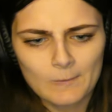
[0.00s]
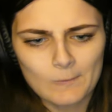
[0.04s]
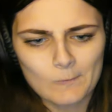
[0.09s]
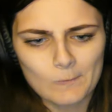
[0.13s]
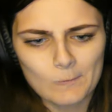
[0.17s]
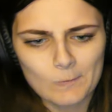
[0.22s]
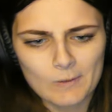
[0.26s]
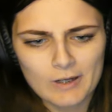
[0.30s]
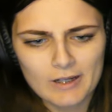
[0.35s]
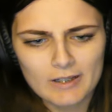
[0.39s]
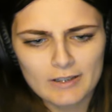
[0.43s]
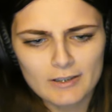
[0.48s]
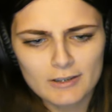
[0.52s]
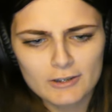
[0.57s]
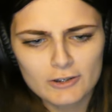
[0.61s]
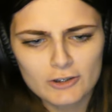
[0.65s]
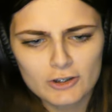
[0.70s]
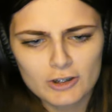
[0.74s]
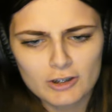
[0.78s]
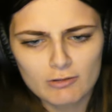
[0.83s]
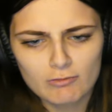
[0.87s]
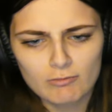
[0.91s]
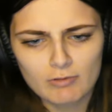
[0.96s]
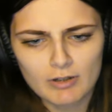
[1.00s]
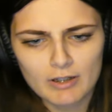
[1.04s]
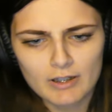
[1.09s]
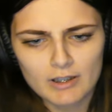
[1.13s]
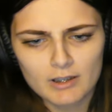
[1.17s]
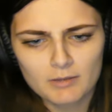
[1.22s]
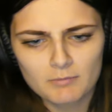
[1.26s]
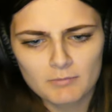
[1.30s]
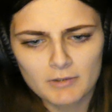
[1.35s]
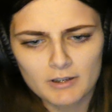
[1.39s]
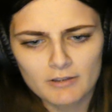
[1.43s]
Why is she
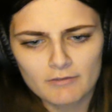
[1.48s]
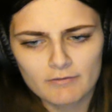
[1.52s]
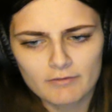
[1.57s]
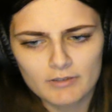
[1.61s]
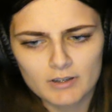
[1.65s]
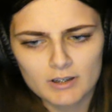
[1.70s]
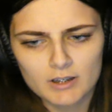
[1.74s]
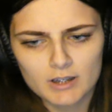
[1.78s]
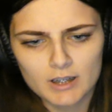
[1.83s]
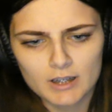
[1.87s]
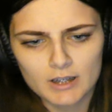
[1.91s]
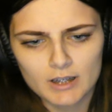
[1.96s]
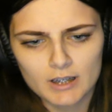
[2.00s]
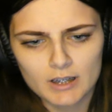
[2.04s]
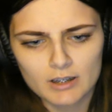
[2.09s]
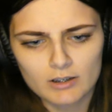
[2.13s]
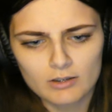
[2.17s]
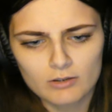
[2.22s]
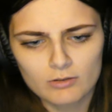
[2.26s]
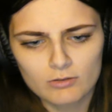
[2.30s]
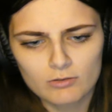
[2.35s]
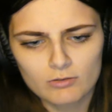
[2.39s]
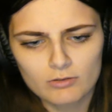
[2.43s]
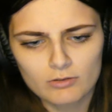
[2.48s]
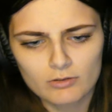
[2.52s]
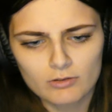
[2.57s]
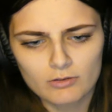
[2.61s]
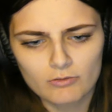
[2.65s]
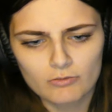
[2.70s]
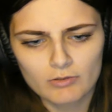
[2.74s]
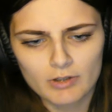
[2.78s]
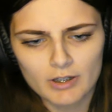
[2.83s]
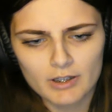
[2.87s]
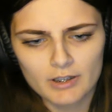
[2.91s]
randomly visiting that dude's
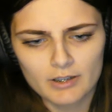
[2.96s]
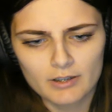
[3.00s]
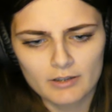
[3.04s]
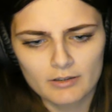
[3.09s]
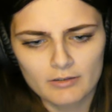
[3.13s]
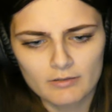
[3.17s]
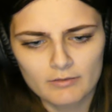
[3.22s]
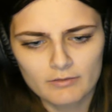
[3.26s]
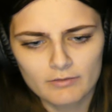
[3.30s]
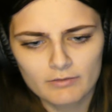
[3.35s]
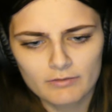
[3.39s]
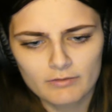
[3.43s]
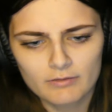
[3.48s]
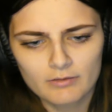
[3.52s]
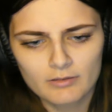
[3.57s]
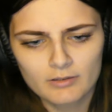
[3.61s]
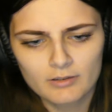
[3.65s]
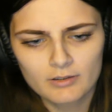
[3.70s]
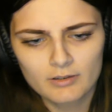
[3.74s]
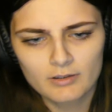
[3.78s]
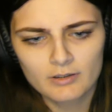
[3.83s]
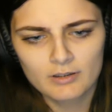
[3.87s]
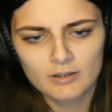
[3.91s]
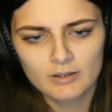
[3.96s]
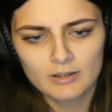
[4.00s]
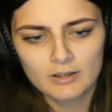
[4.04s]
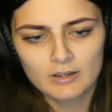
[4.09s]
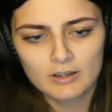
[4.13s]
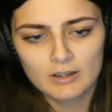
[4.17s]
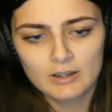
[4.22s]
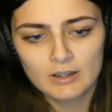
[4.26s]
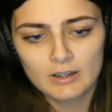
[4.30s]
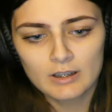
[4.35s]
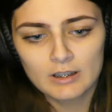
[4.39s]
grave
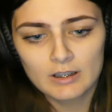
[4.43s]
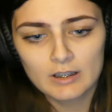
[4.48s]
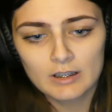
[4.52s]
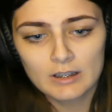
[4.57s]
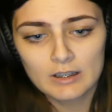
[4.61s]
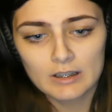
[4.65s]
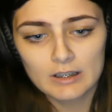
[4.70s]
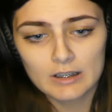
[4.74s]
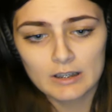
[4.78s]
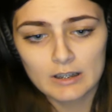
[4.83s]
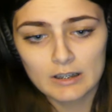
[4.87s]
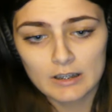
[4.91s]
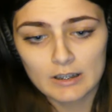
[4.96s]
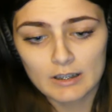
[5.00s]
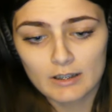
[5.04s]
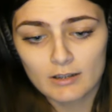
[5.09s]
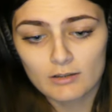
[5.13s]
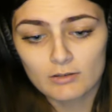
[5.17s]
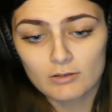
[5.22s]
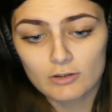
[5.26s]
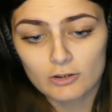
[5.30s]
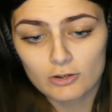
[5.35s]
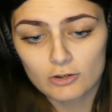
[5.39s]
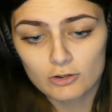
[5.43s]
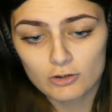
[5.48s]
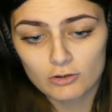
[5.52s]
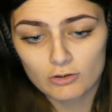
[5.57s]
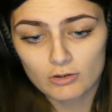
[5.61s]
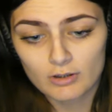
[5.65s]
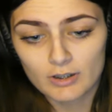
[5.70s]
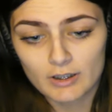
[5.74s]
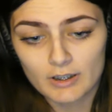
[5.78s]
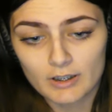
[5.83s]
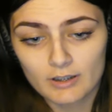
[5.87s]
and now
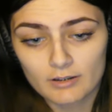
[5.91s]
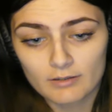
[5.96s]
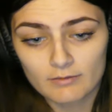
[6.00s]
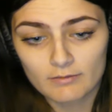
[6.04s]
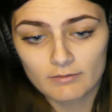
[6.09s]
destroying the